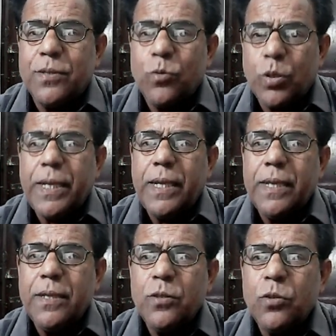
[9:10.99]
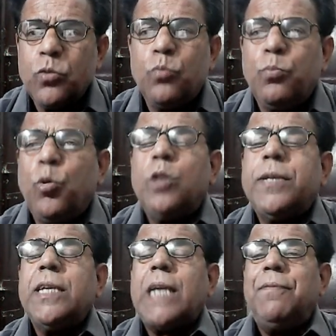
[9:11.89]
Okay, both
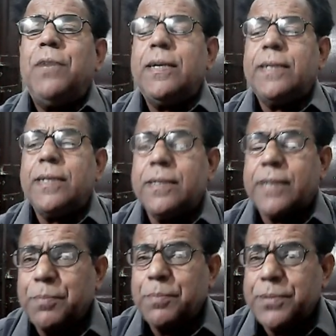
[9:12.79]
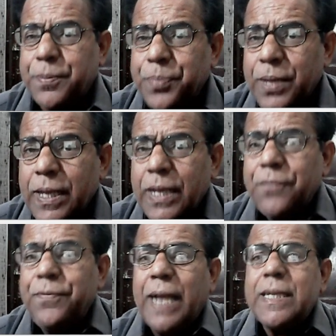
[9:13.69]
are capital terms,
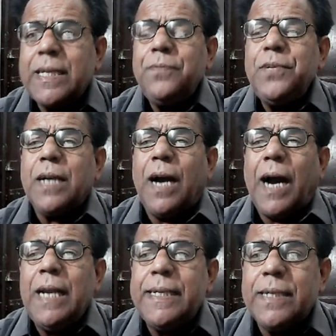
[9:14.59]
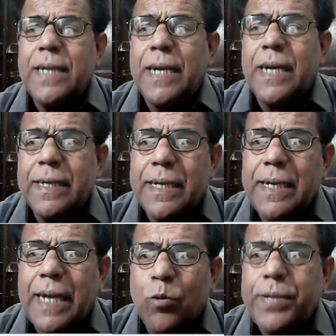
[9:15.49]
whether we call it 100
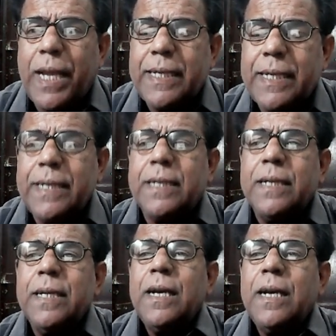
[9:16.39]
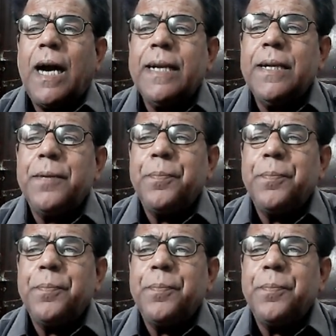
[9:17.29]
nanosecond or